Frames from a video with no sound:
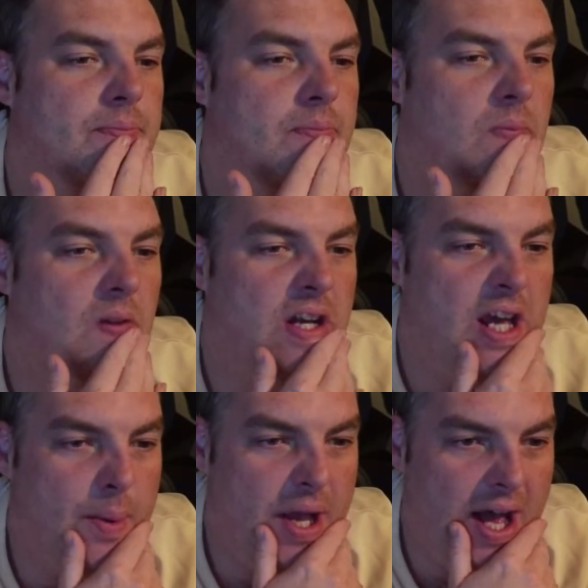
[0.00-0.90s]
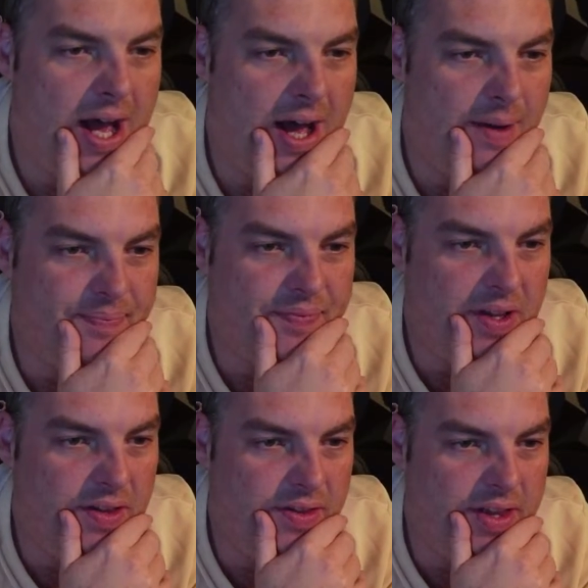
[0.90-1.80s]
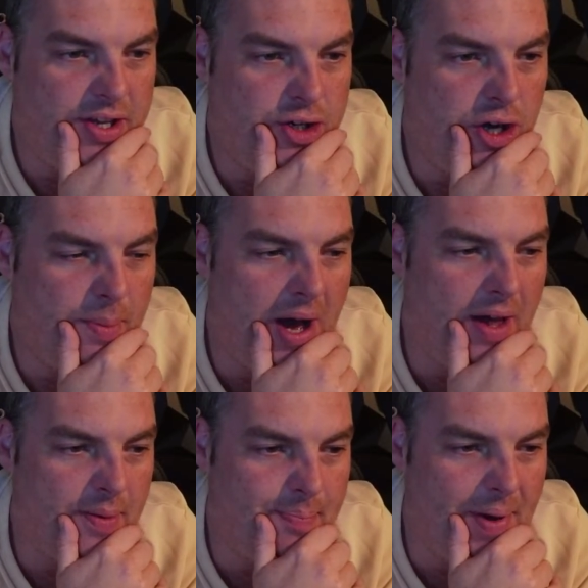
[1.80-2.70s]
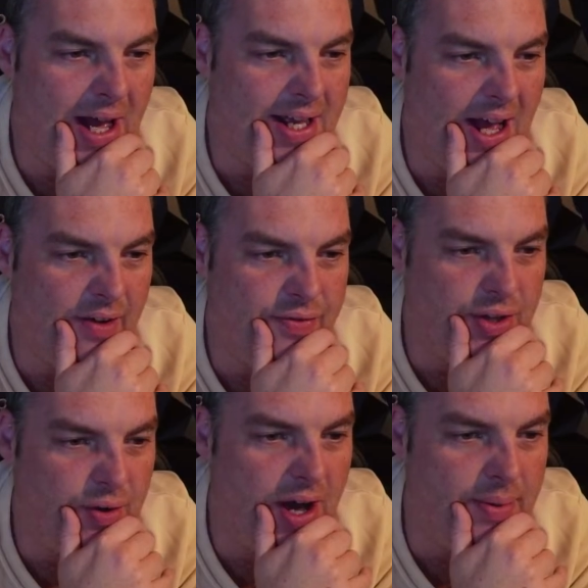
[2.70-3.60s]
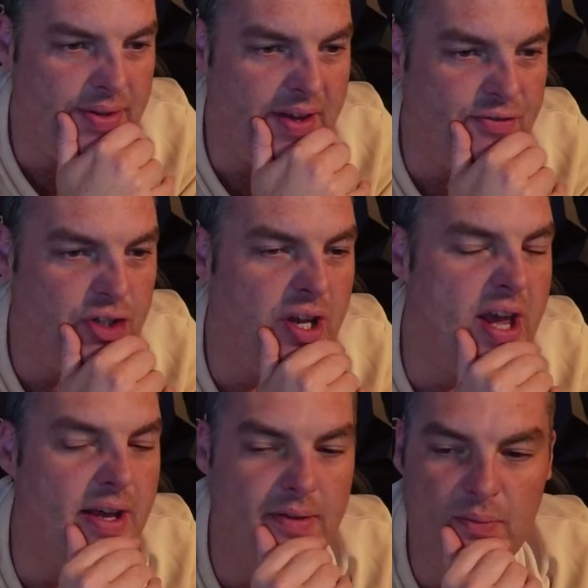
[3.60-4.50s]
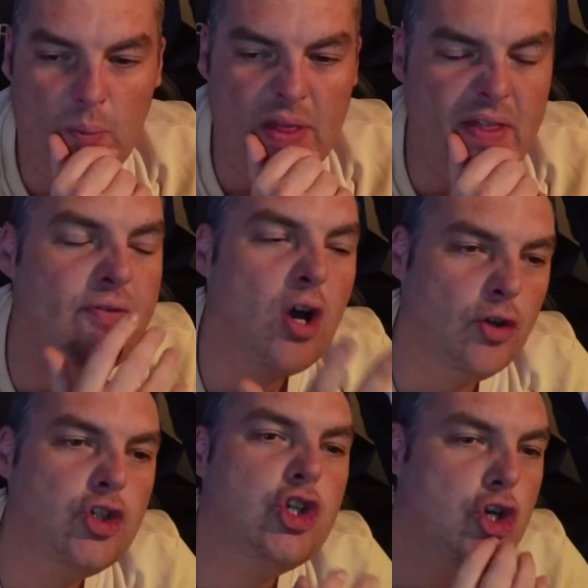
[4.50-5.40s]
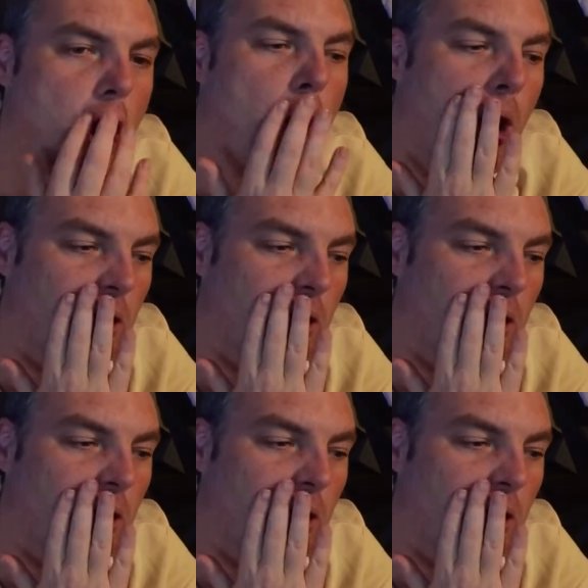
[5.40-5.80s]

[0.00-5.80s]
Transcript: And here we are. They come out the back half of the ground, and they've done it. When they've gone short,